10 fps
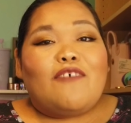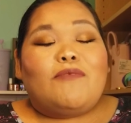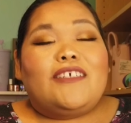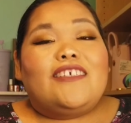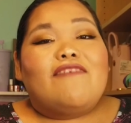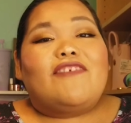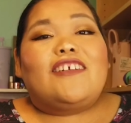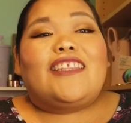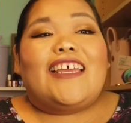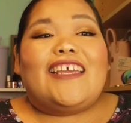Please give her a
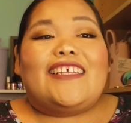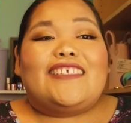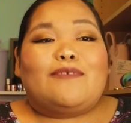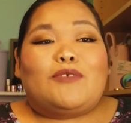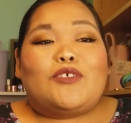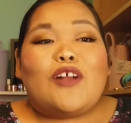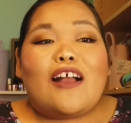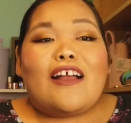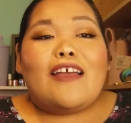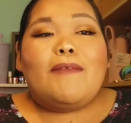like and
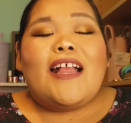subscribe.